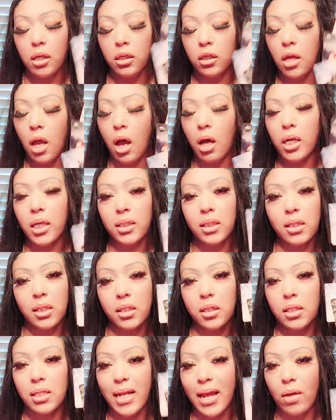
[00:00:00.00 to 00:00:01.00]
Y'all, this
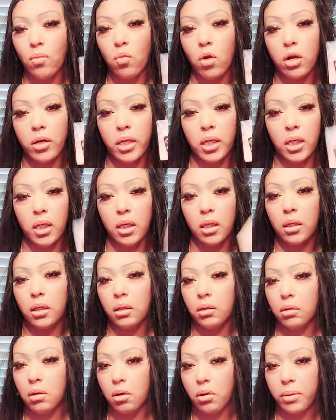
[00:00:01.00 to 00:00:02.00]
is networking,
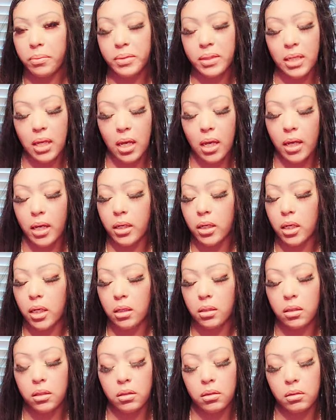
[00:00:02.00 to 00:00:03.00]
you know what I'm saying?
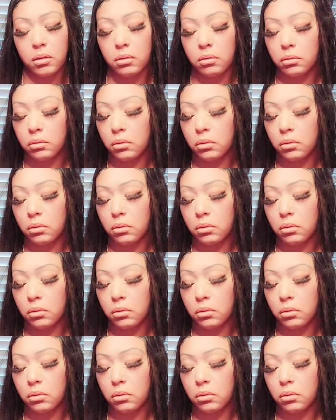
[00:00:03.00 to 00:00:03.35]
And